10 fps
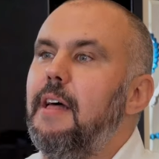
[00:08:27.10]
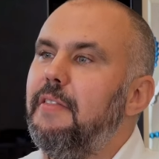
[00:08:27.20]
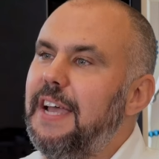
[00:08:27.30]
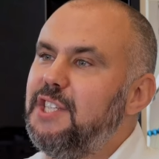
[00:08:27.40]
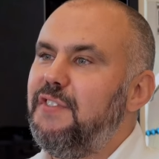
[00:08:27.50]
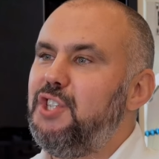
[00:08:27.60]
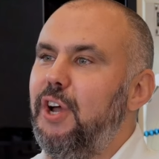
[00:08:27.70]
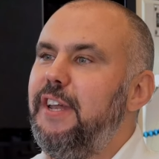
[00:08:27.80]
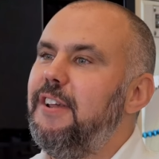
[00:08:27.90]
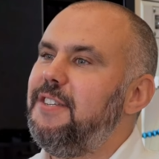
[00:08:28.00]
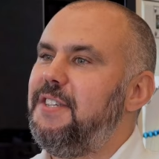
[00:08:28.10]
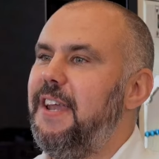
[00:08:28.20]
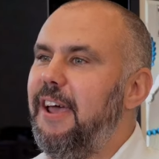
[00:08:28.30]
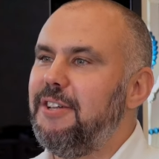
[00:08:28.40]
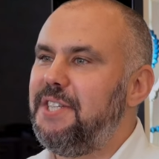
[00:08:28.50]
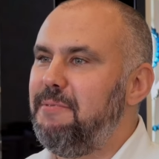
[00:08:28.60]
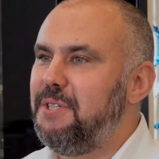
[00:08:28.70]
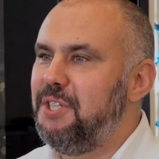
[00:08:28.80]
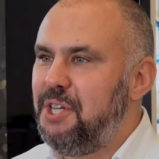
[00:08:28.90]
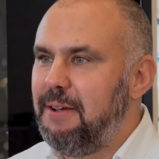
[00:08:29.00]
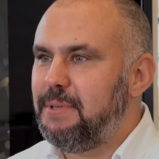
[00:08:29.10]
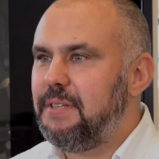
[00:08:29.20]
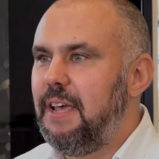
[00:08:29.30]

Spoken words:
Thanks for joining us today on Tips and Chips.